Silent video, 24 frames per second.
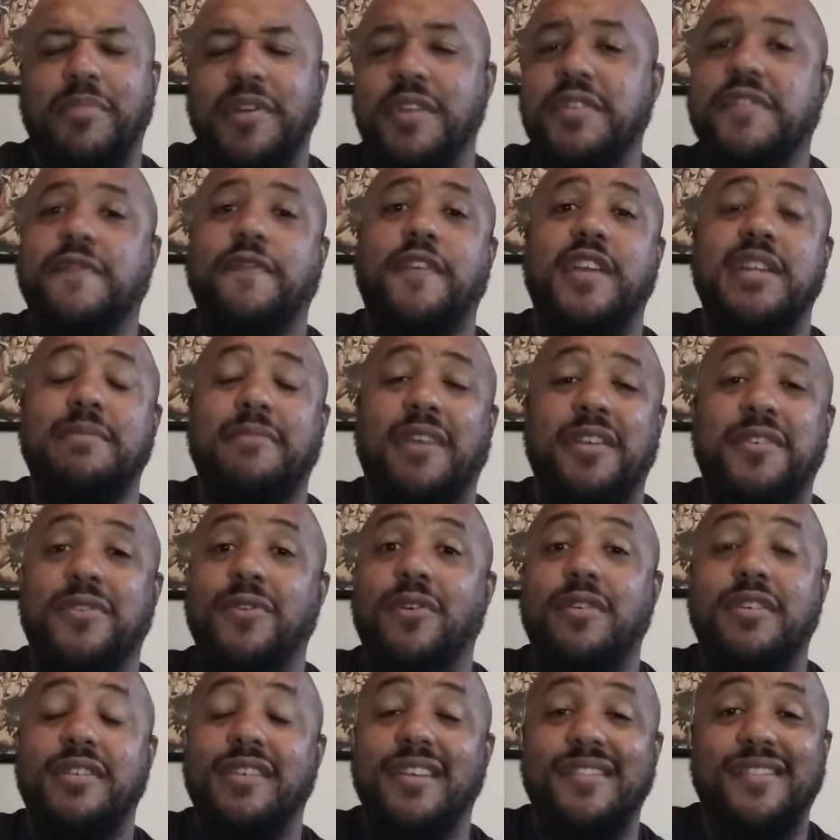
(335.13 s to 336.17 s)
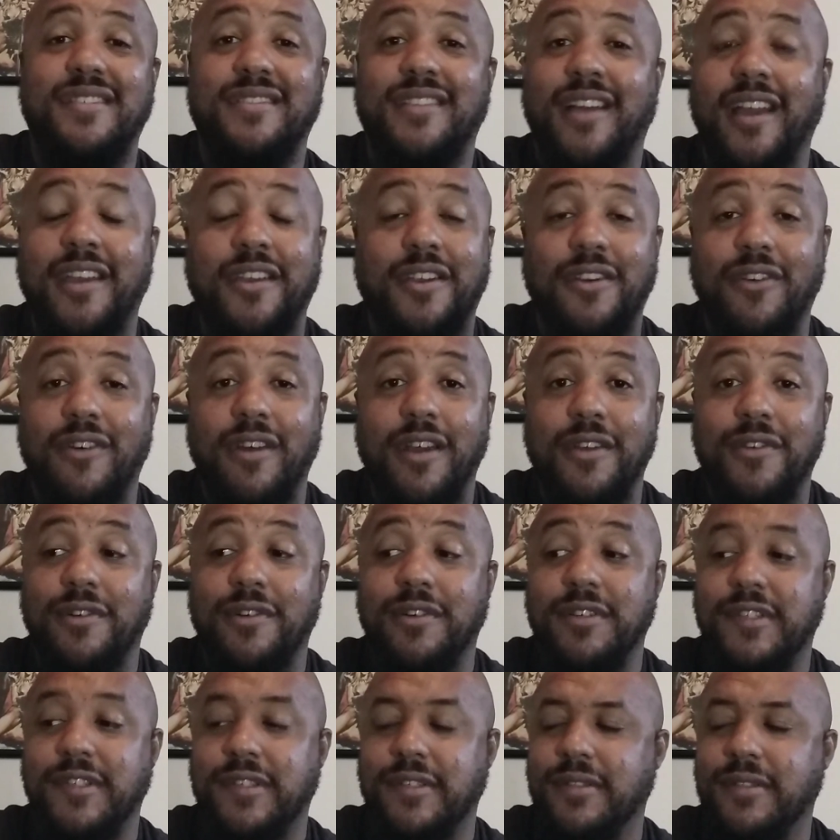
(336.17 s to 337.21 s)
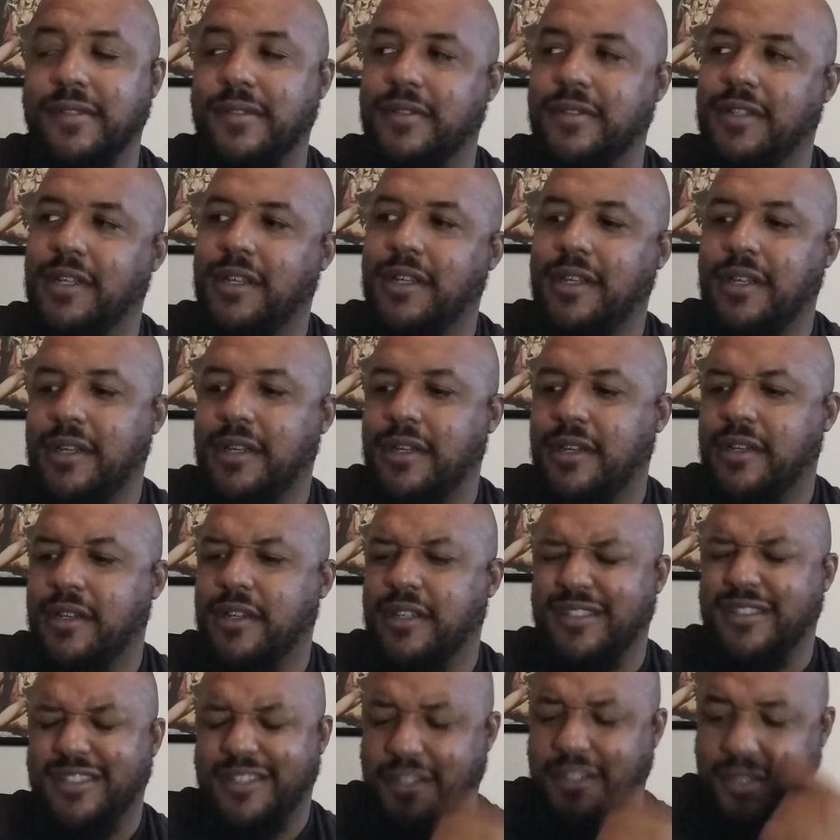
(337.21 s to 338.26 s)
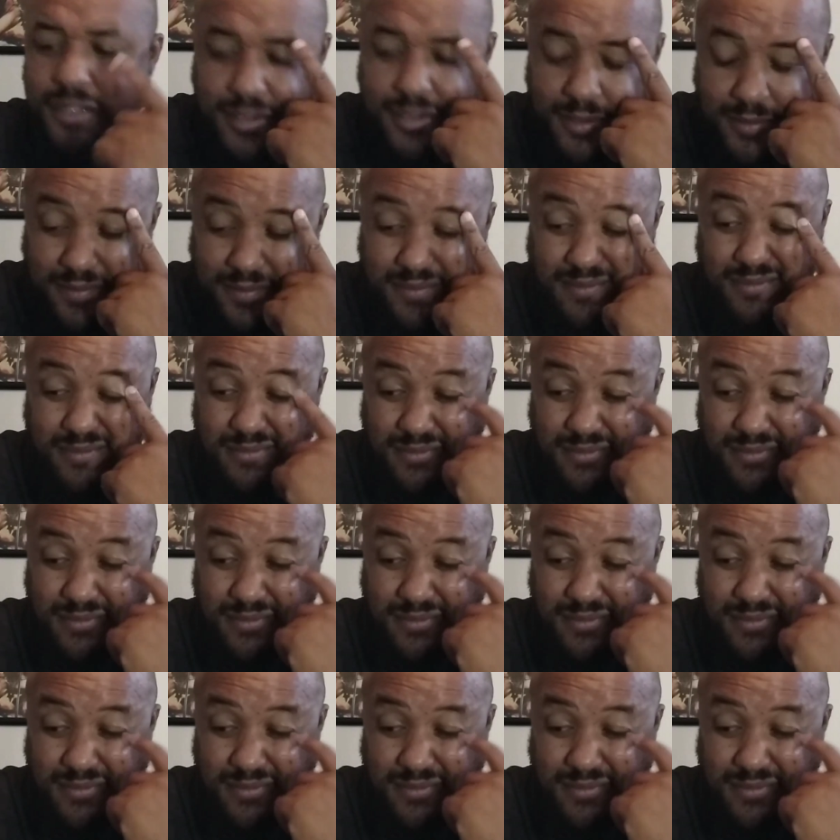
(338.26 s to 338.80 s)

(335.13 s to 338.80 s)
but it's funny my daughter doesn't like her at all. So shit.